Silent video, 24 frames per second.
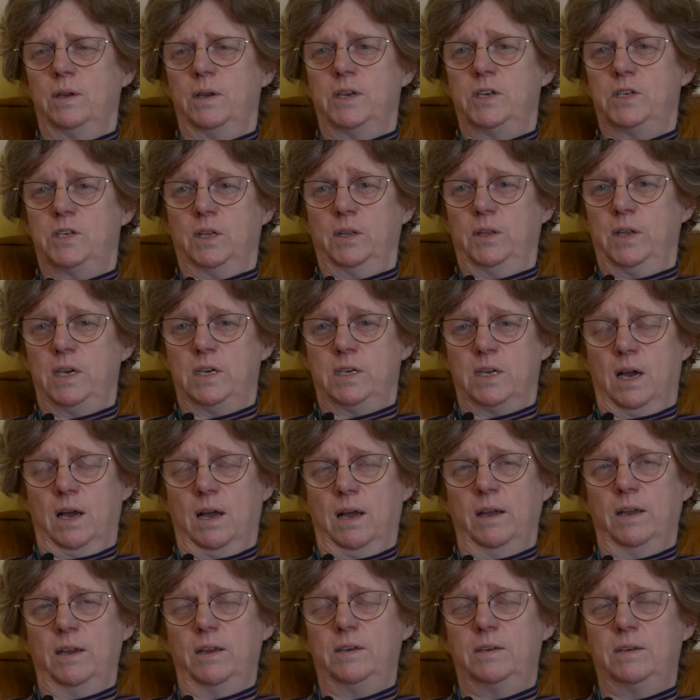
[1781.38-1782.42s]
until he
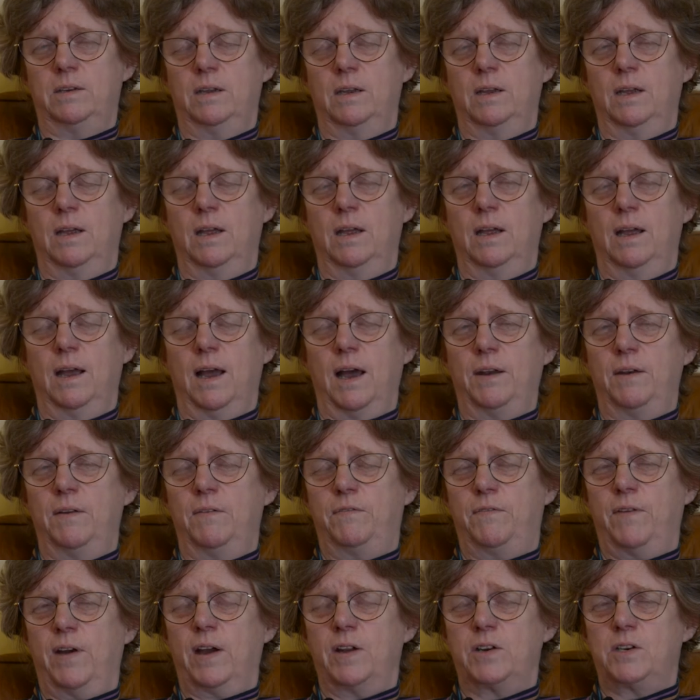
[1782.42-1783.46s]
died, and in
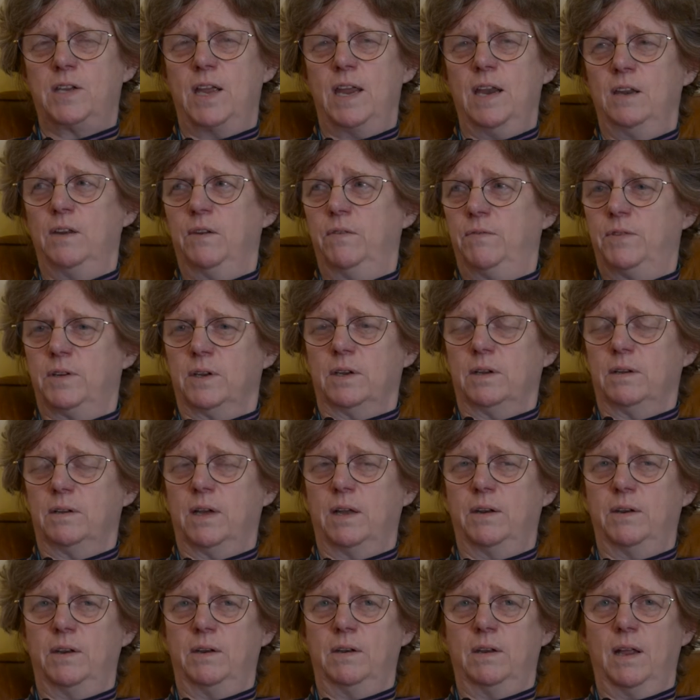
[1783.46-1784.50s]
fact he loved her.
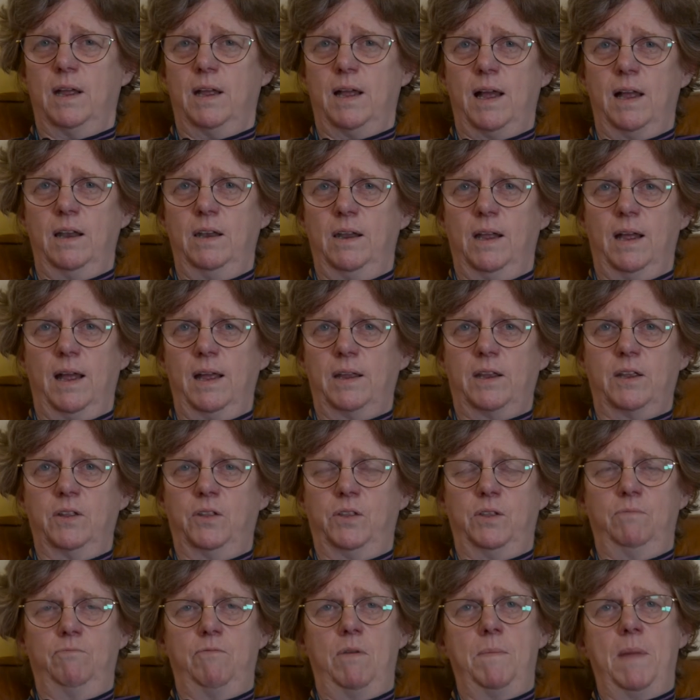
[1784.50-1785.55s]
And I, I
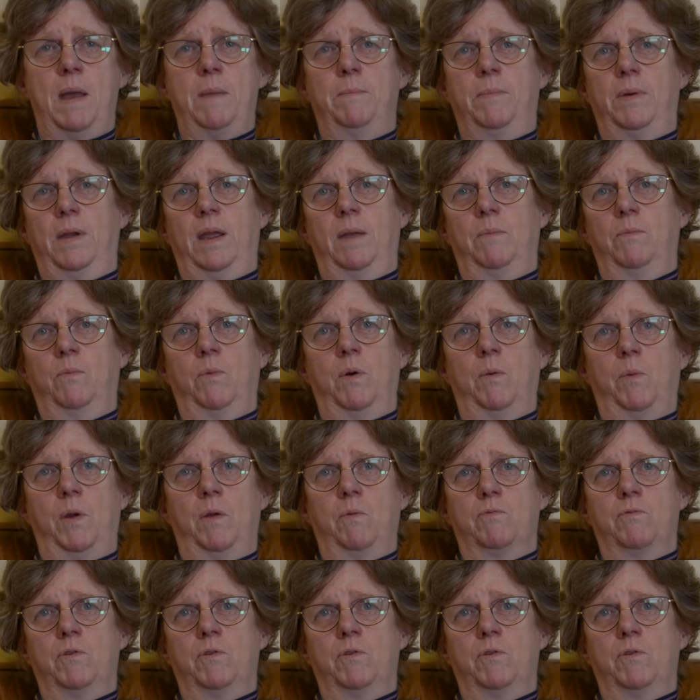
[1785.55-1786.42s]
can remember him when we were